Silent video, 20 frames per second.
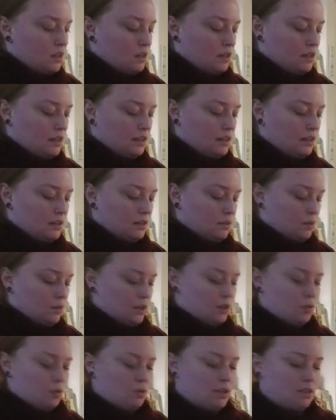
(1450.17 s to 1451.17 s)
And then
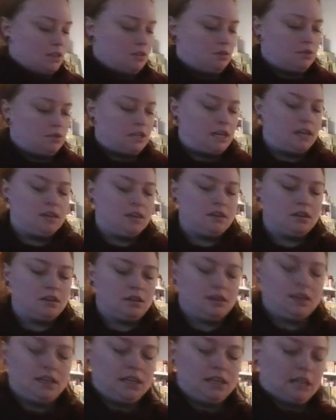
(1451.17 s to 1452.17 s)
we are going to take
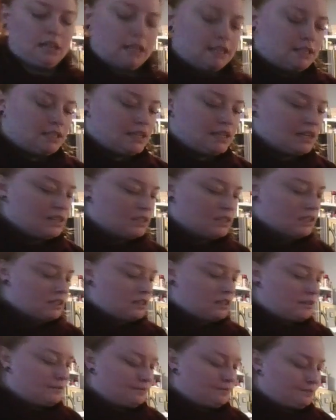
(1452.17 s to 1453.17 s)

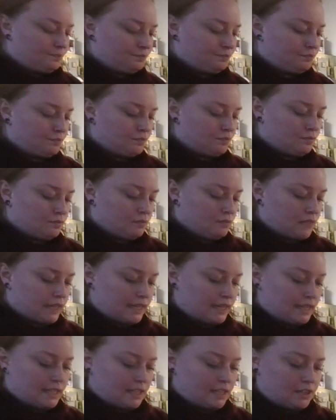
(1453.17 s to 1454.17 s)
incense.
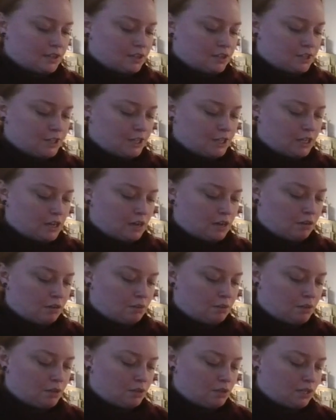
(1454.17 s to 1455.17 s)
Like I said earlier, I'm
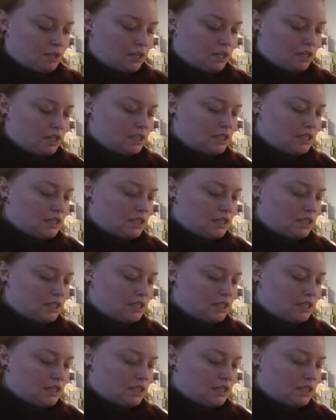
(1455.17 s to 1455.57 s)
going to be using